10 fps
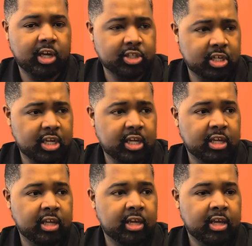uh,
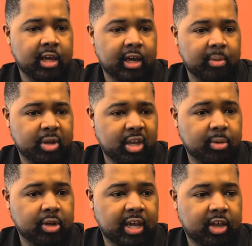hunting, uh, being
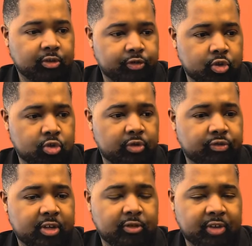able to gather food
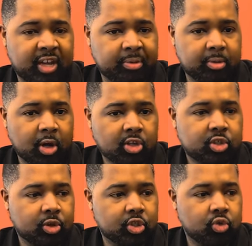and feed a family, but
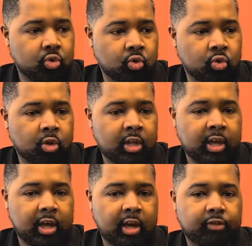also a tool
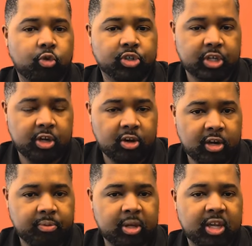uh, for
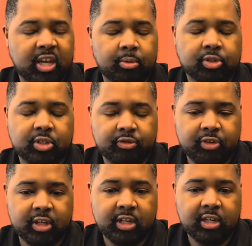security of being able to
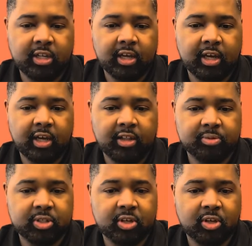defend uh,
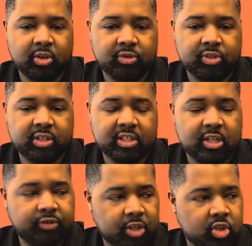themselves as
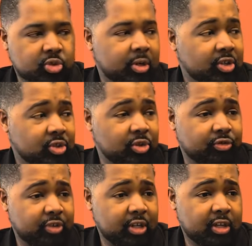individuals, but also
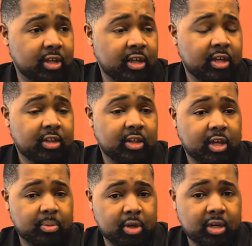defend the
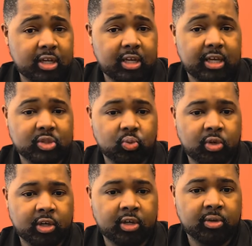community as
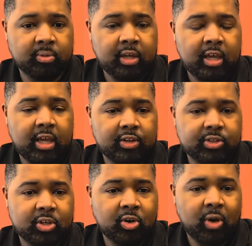well. And
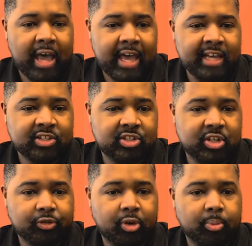so as
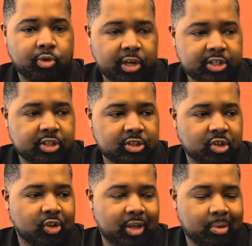different pressures
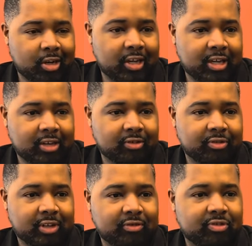on the community have,
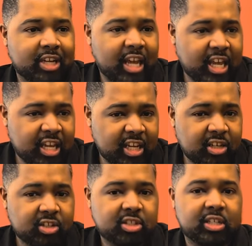have
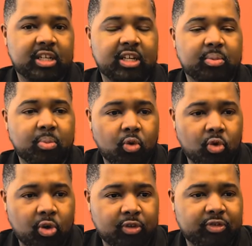changed and
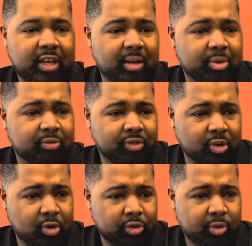morphed, ebbed and
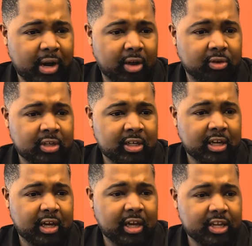flowed throughout
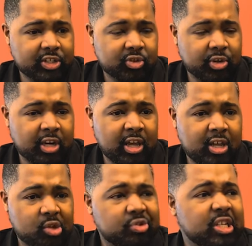Uh, history,
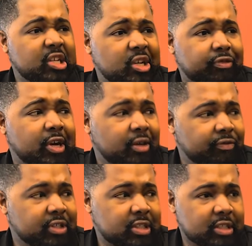you've seen different
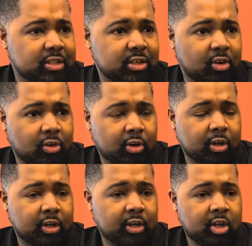emphasis
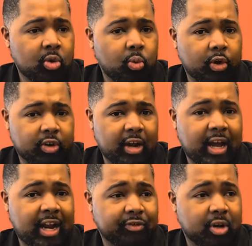on whether or
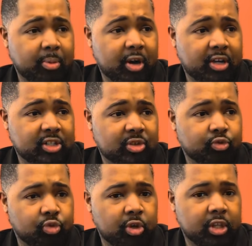not African Americans have
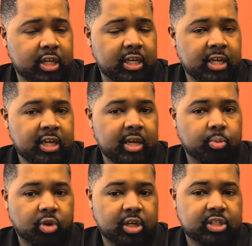really
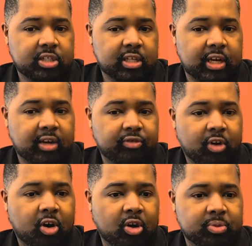embraced uh,
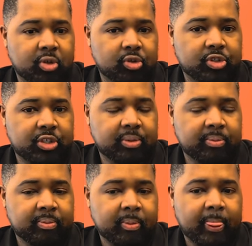firearms
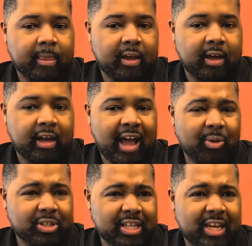ownership. Mm-hmm. uh,
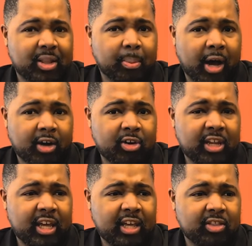I would say in the modern
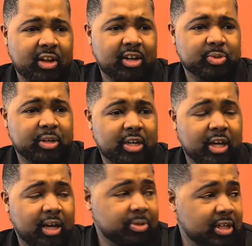day, there's been
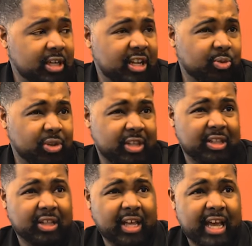uptick in it
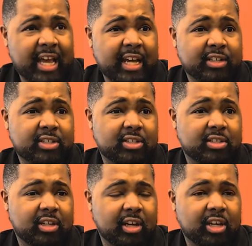within the
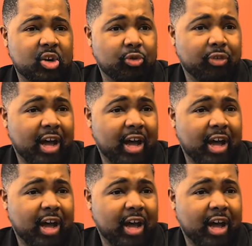last, uh, you know,